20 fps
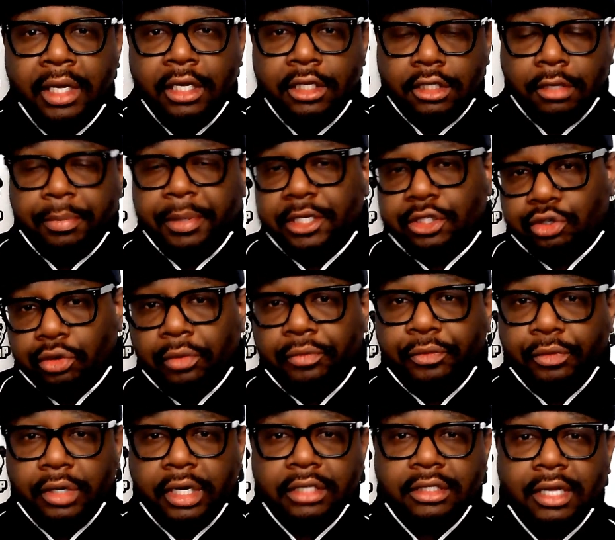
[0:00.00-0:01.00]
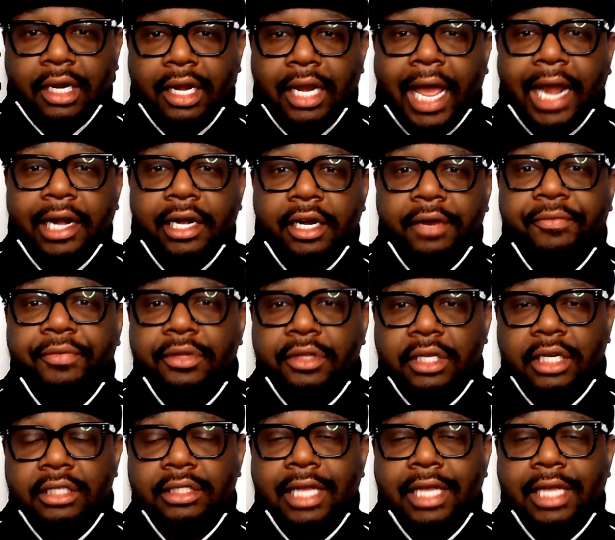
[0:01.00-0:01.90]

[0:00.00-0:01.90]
To be truthful, there's a lot of different things